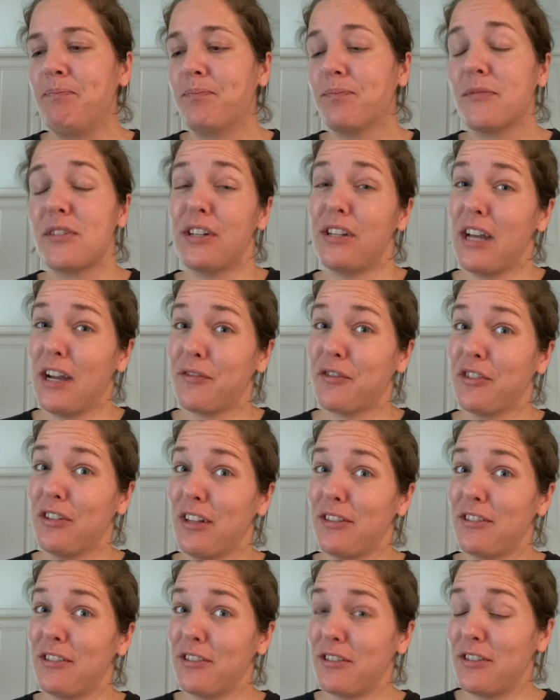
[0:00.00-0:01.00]
I'm gonna have to
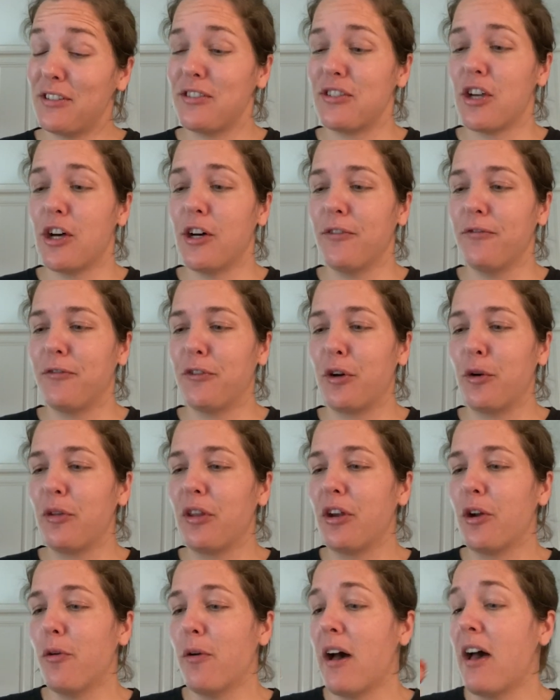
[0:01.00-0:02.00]
let this dissolve for a
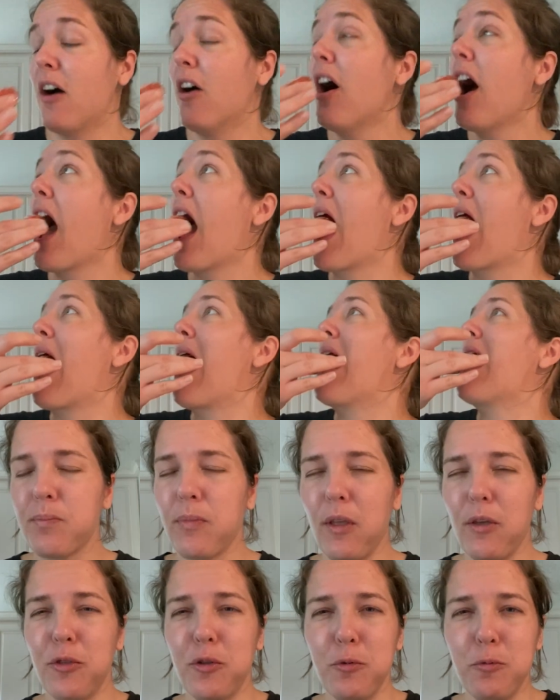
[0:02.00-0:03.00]
little while.
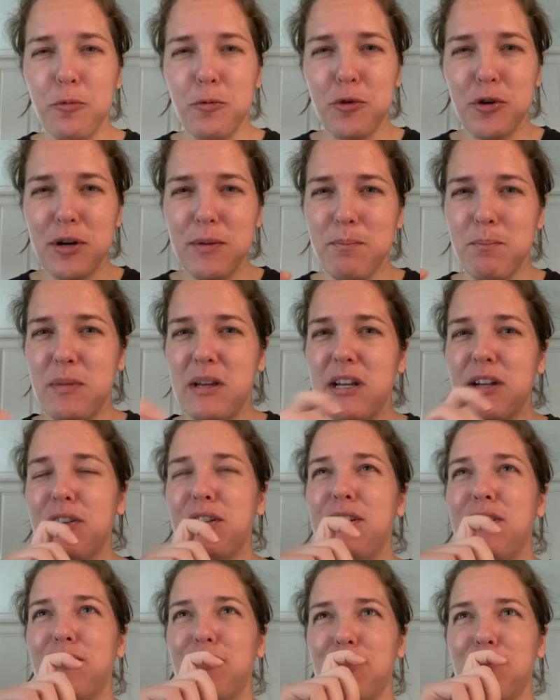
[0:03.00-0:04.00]
The warm
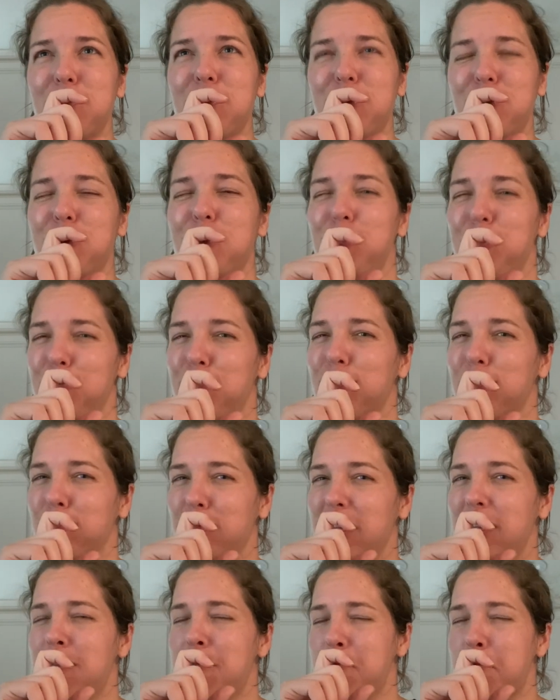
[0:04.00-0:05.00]
berry is, is new for
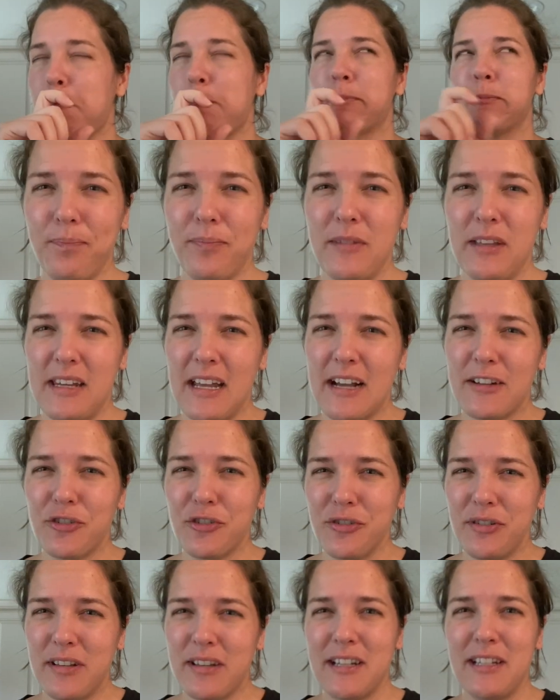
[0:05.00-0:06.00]
me. It
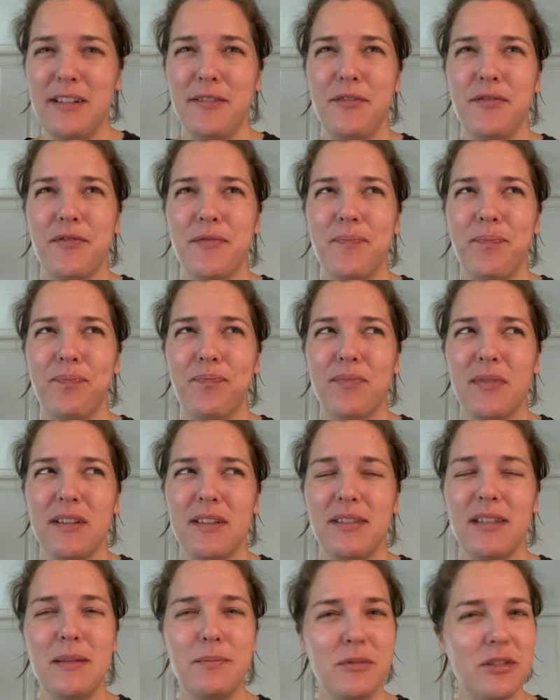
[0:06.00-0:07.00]
actually kind of
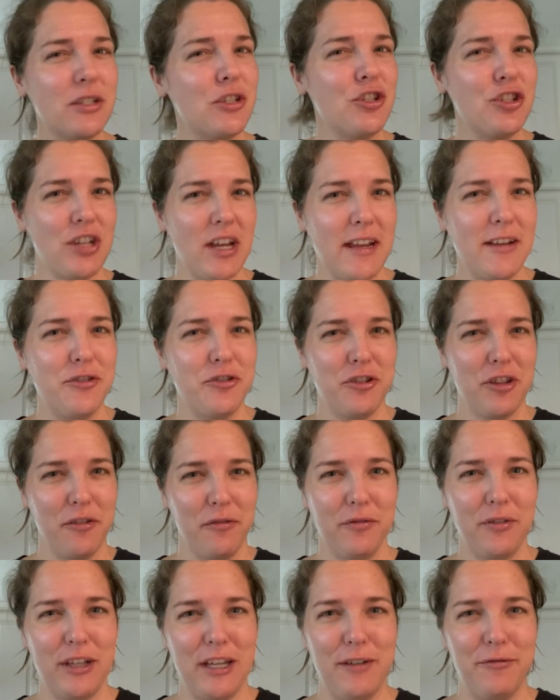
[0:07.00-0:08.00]
seems to change the
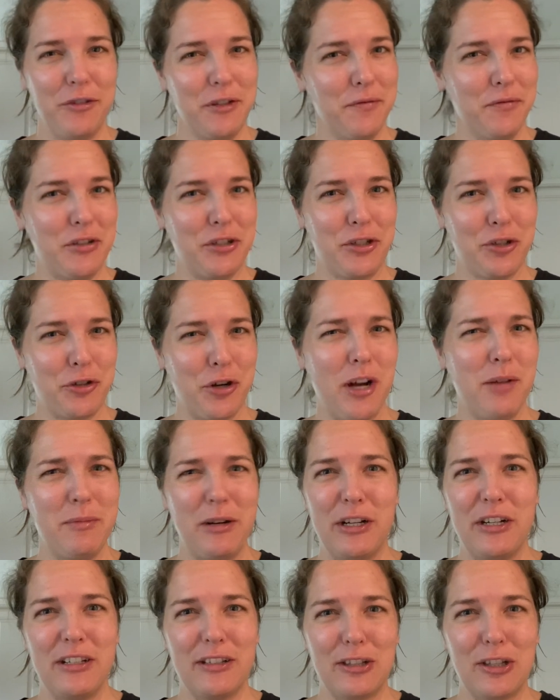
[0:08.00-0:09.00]
flavor of the
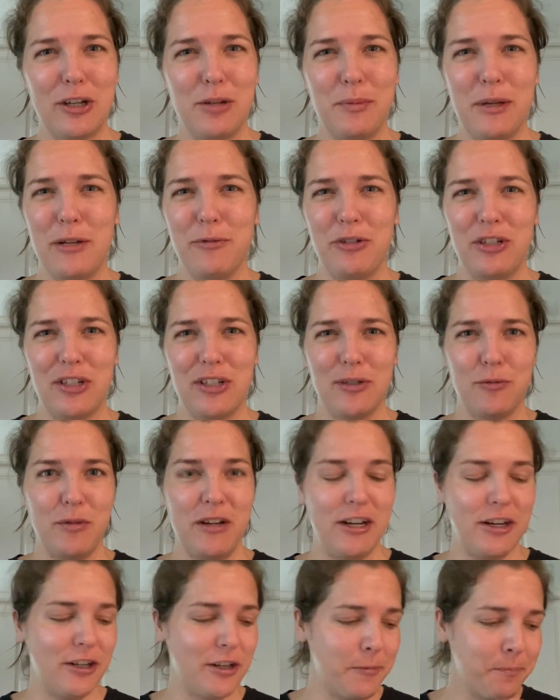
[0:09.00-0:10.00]
strawberry a little bit, which is
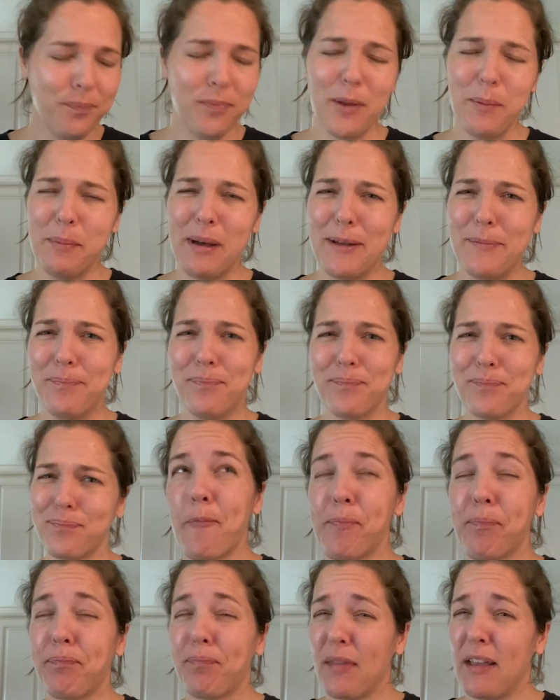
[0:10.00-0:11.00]
weird, but
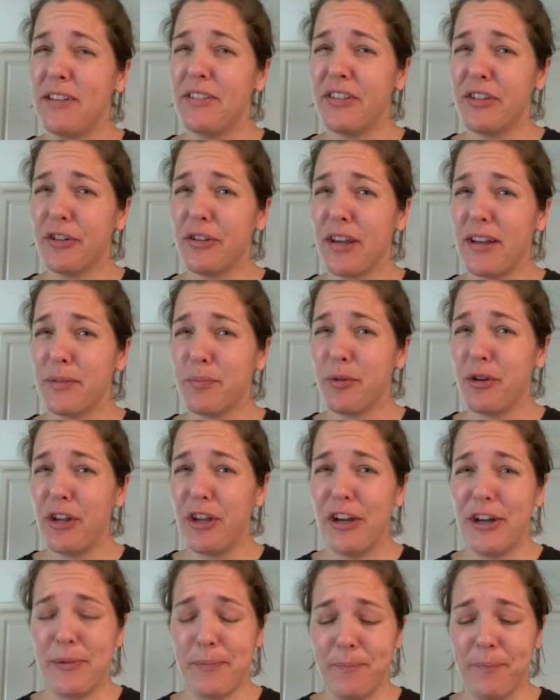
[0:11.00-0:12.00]
it still tastes pretty
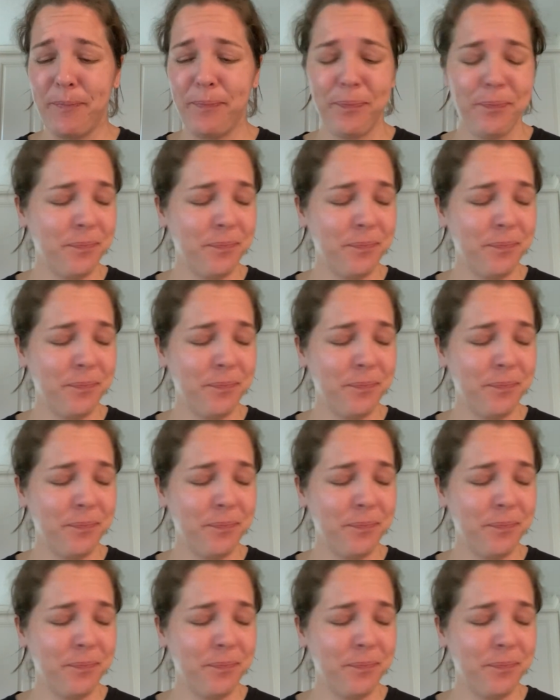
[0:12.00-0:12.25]
good.